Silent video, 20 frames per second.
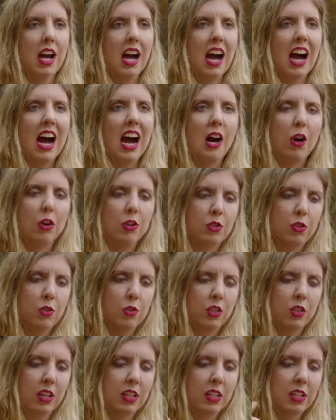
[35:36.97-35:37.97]
how
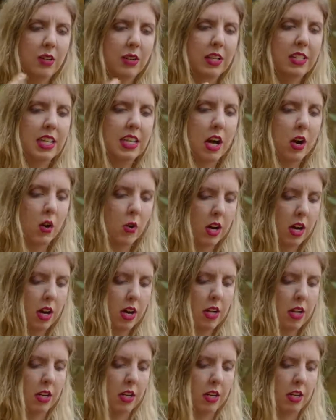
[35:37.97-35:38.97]
to increase
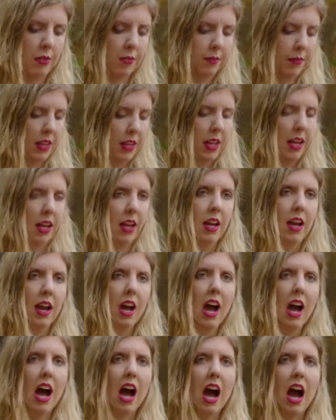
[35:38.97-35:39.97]
our
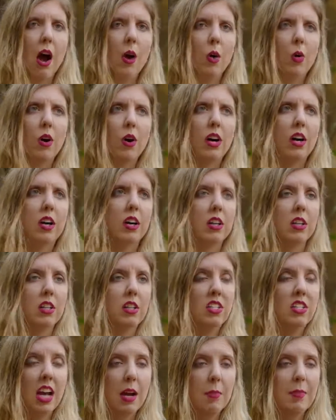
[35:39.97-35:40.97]

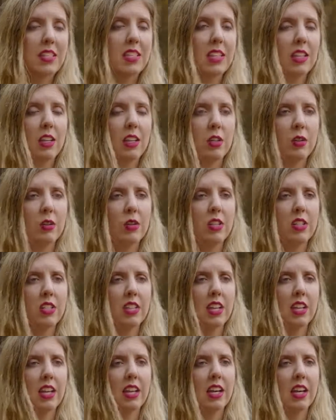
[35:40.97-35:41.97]

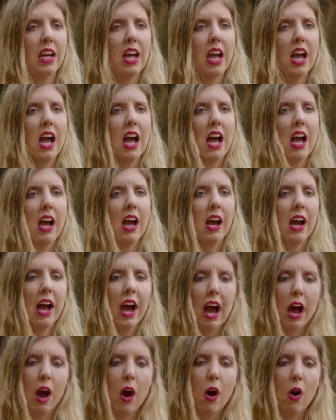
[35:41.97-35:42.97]
cybersecurity.
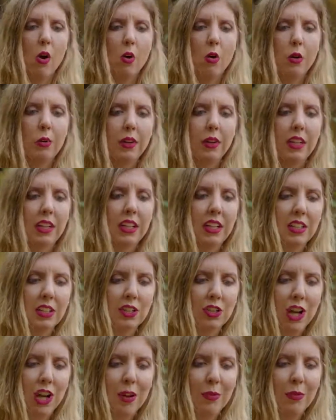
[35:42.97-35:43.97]
How
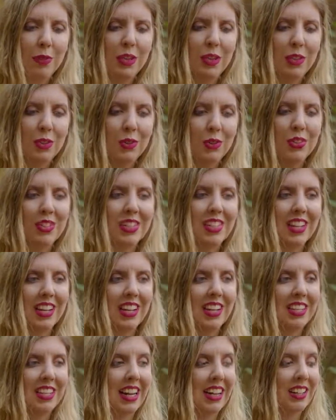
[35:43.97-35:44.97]
shall we use
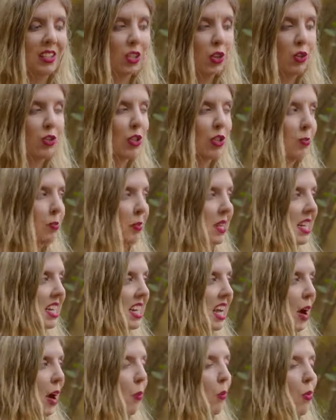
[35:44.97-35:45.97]
like social
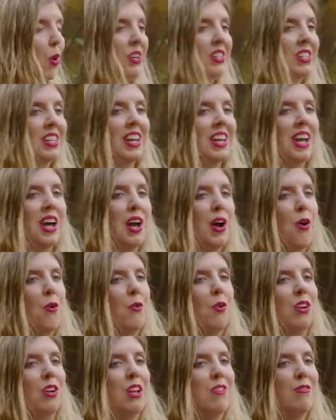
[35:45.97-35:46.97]
media? What
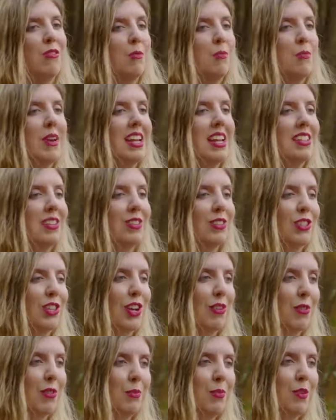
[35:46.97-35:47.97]
information
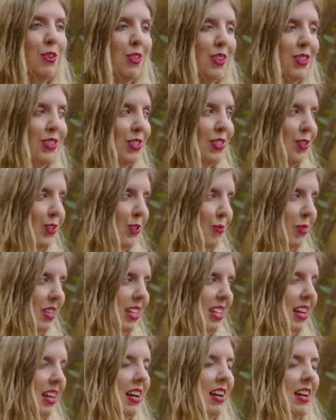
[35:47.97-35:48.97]
shall we put on social
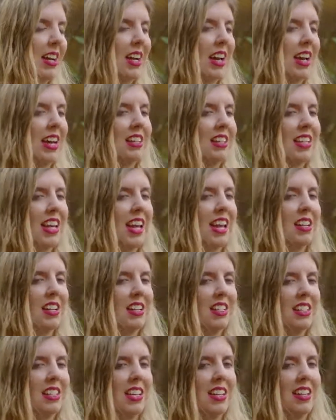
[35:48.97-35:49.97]
media? At the end,
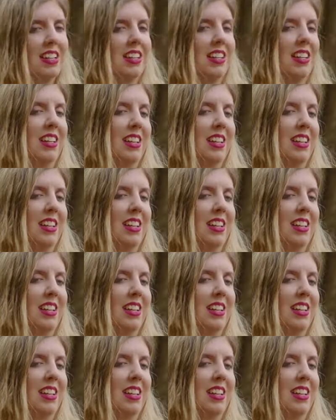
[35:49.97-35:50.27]
it says